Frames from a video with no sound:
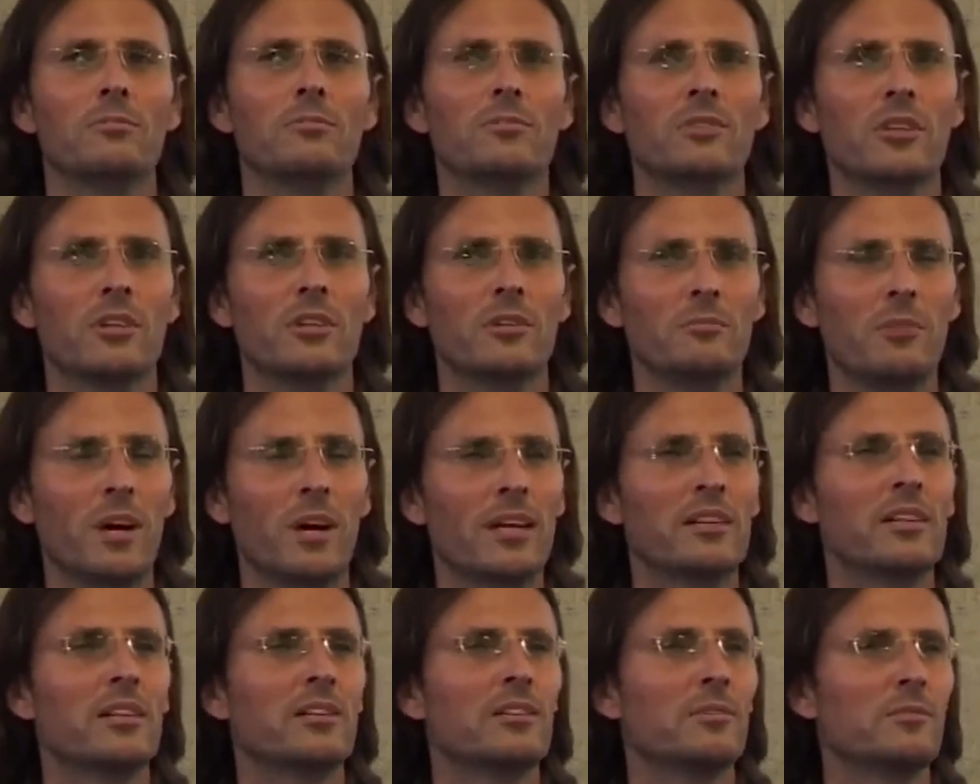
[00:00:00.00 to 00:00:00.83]
him,
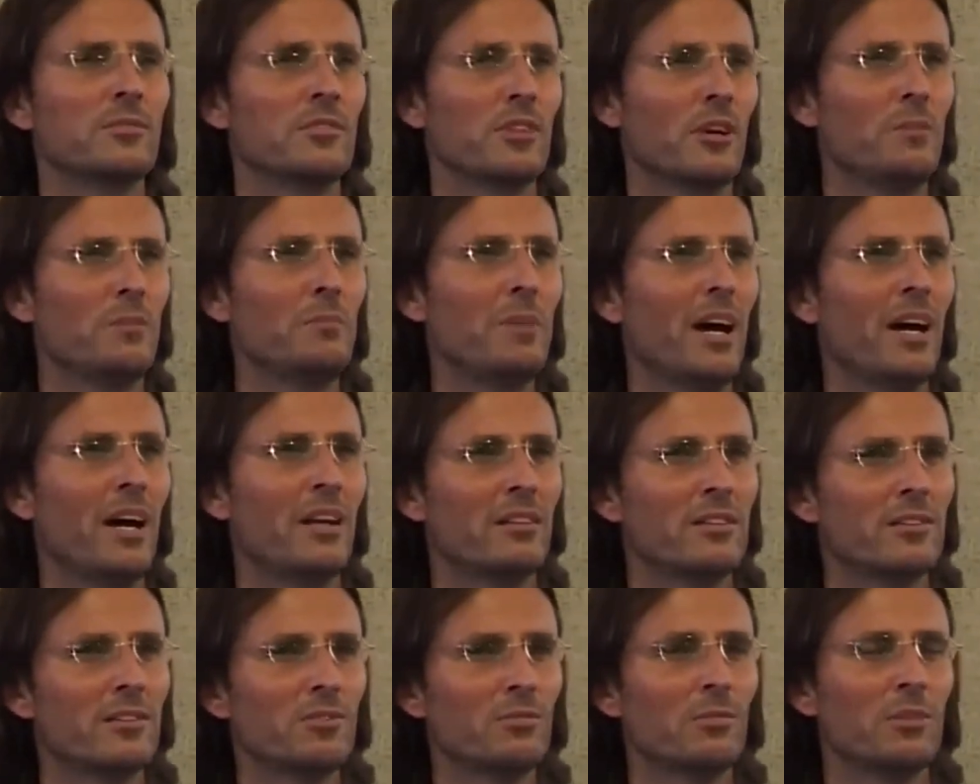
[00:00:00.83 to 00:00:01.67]
my kingdom's no
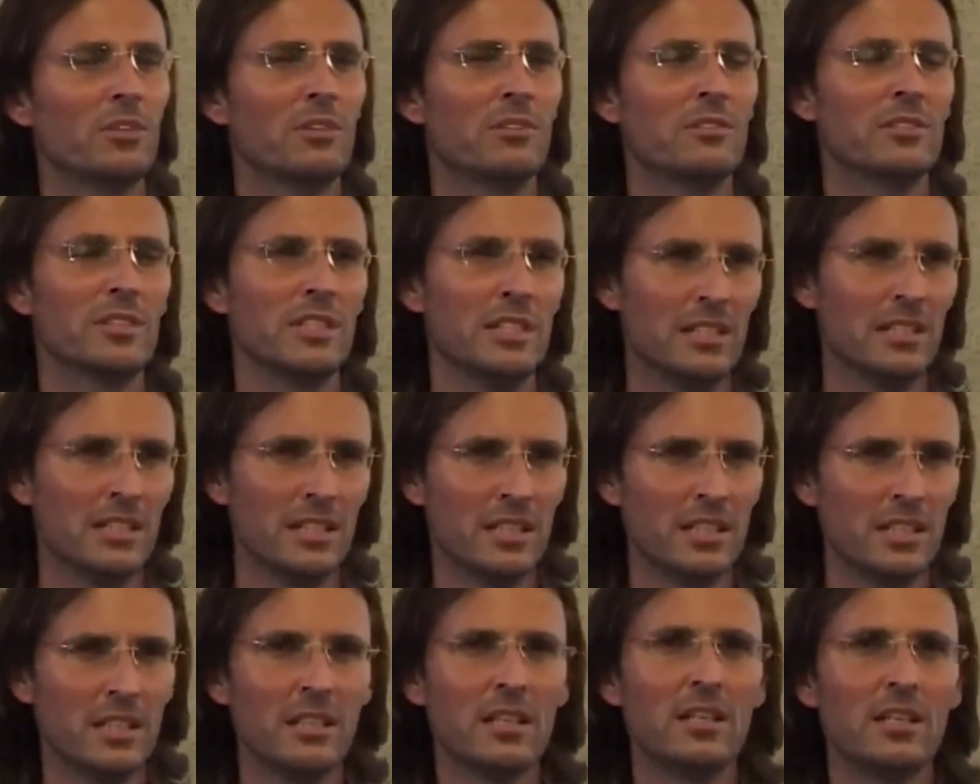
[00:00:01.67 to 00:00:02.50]
part of this world,
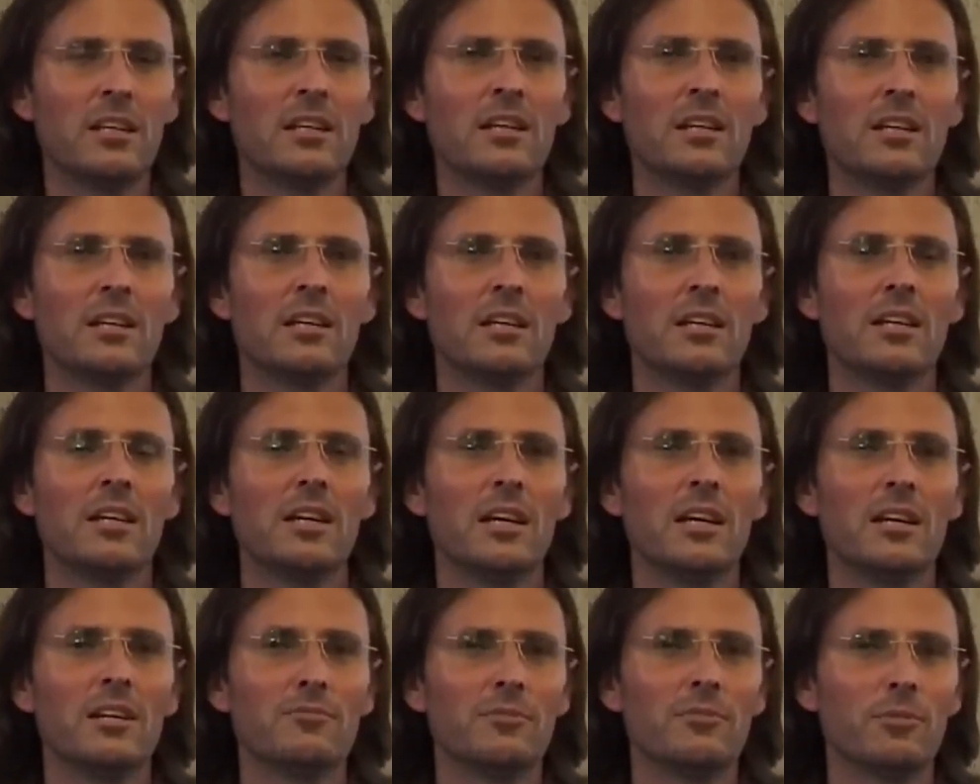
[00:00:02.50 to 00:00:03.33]

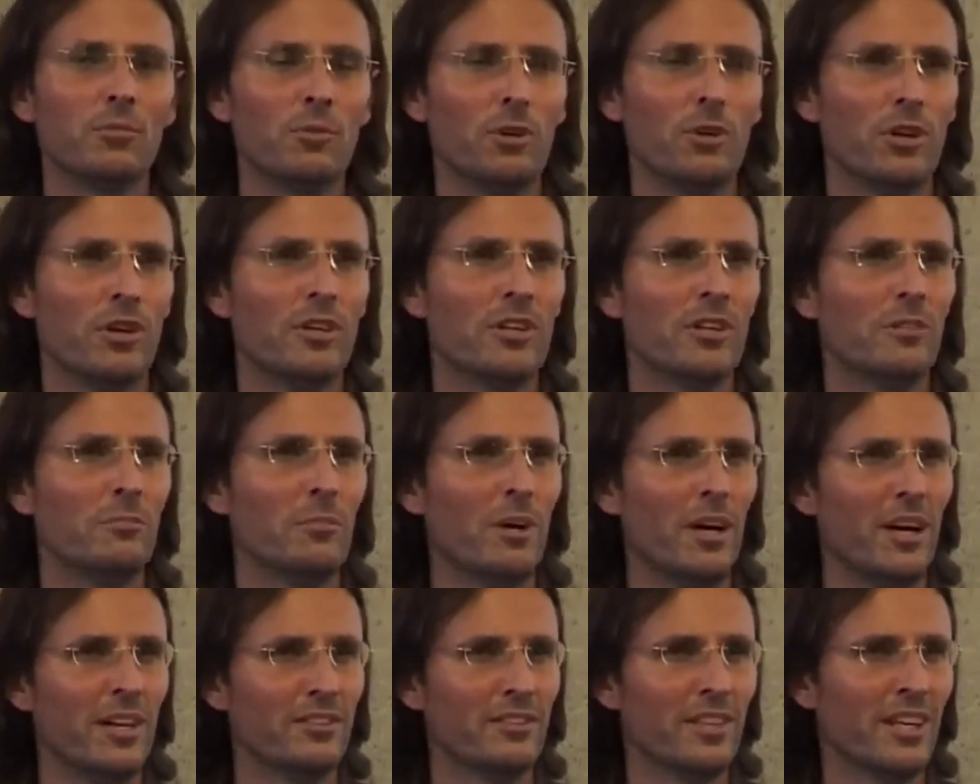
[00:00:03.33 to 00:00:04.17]
and if it were, that
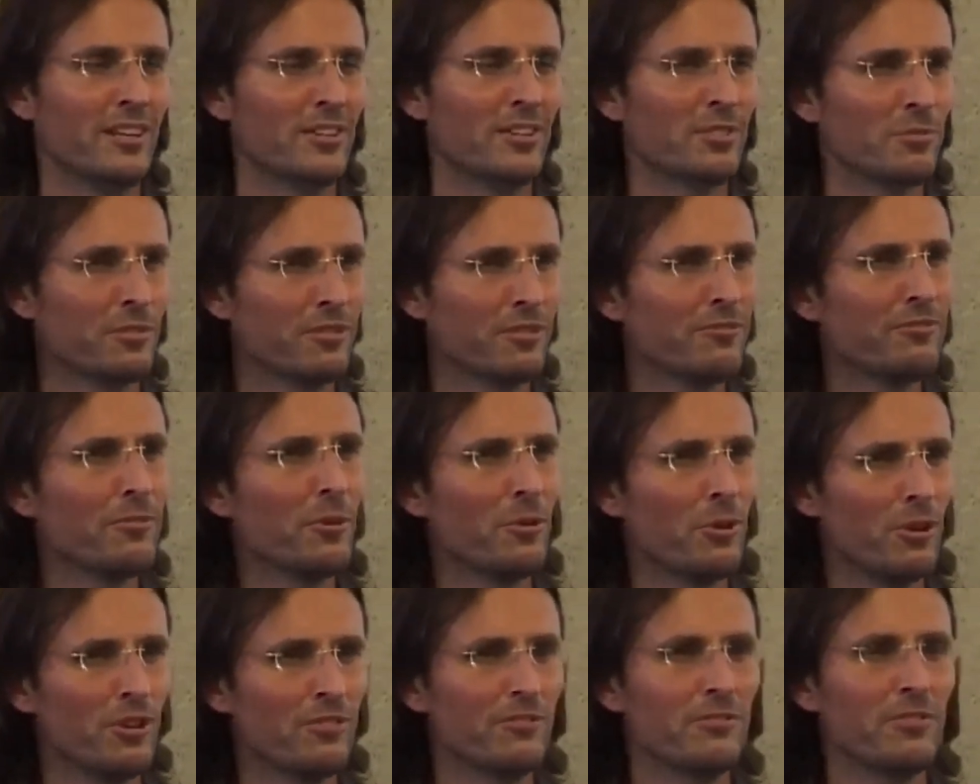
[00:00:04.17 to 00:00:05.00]
my attendants would have
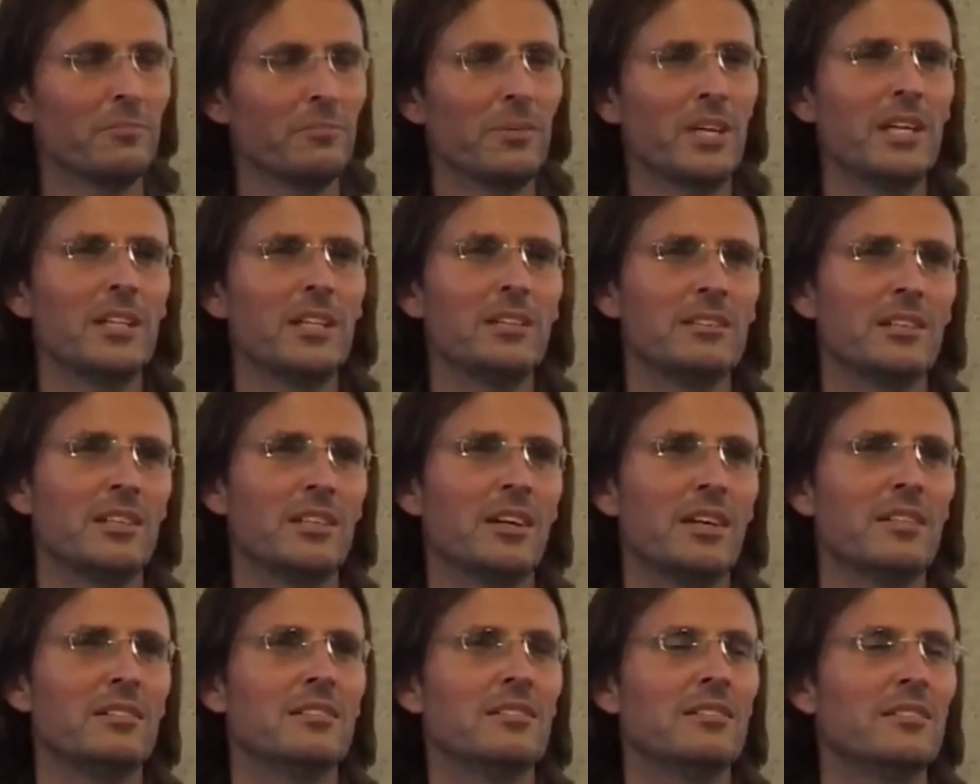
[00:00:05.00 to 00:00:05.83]
fought for me,
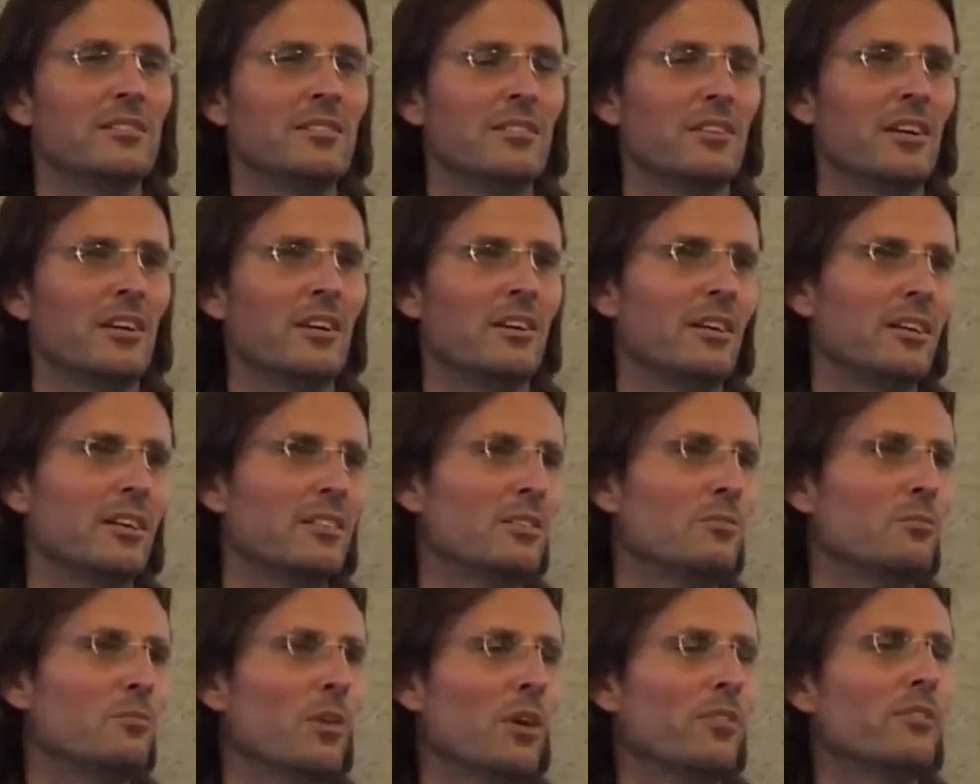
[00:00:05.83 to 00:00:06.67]
and I
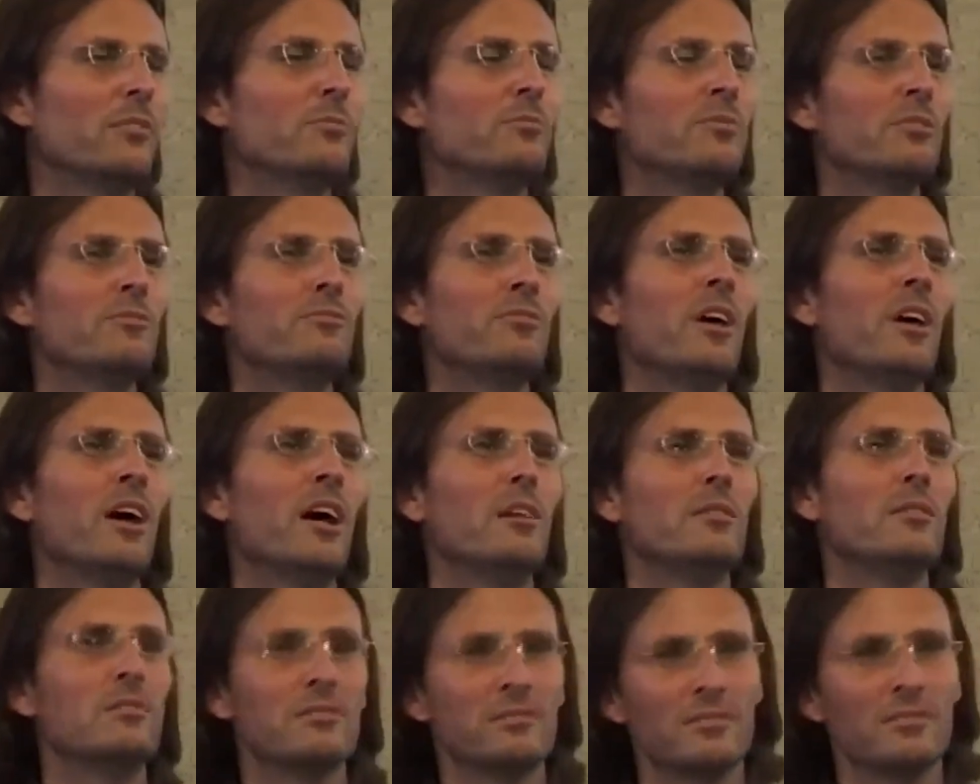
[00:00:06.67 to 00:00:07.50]
didn't want them to
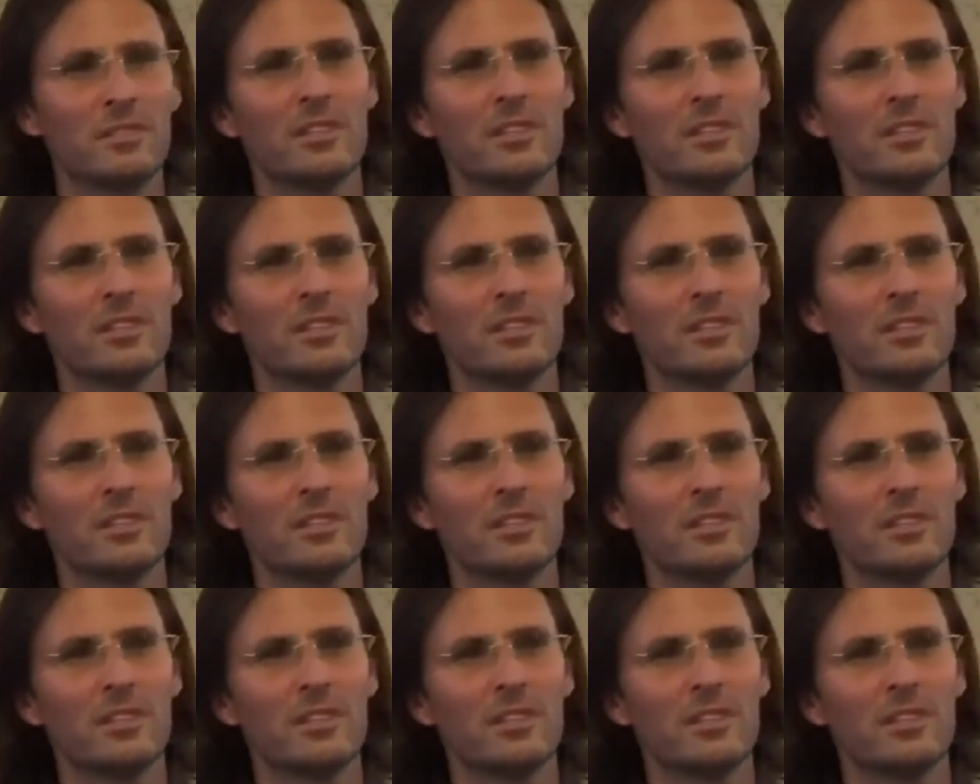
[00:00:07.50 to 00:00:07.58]
fight.